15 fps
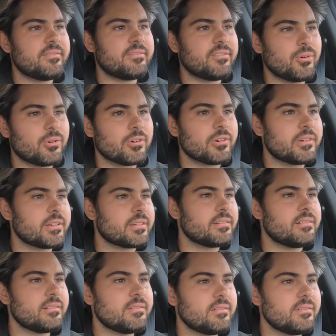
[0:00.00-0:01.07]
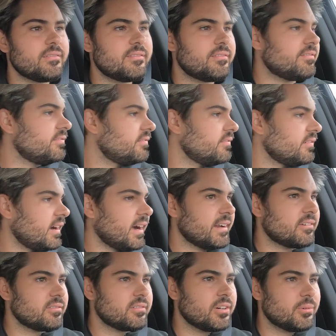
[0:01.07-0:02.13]
Ford. I
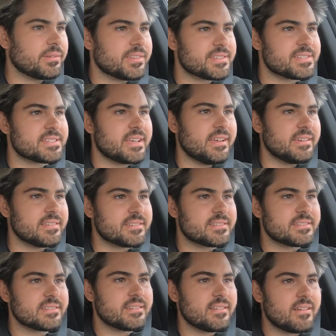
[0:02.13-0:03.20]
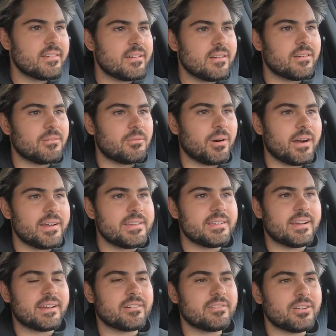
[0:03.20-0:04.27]
don't know what this says. Why?
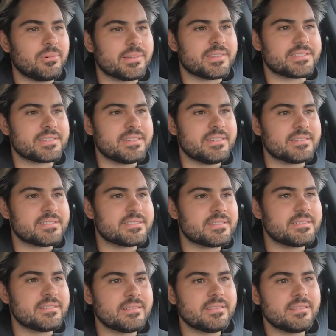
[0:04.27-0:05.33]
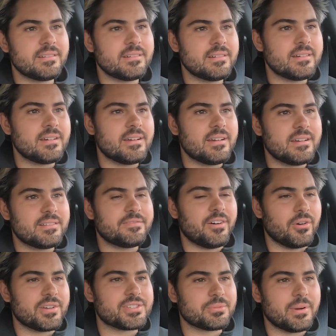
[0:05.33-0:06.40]
I don't know what this is.
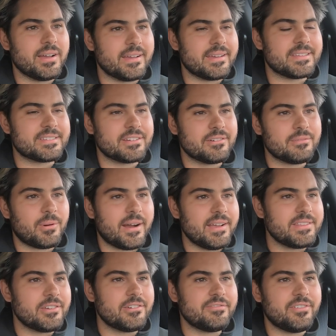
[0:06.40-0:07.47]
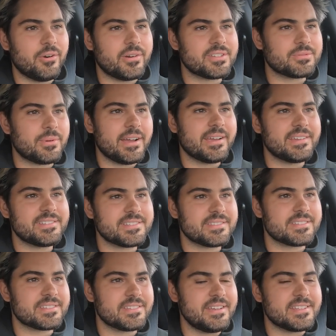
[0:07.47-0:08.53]
Focus wagon. Is why are there Focus wagons in
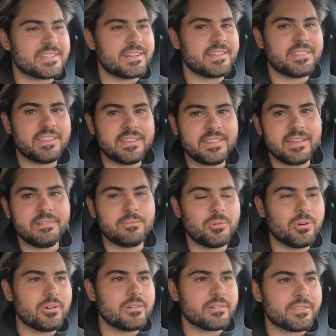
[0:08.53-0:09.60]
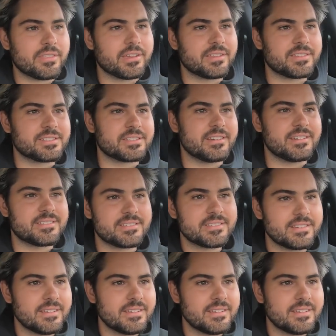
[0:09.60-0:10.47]
the States? I didn't think they were a thing in the States.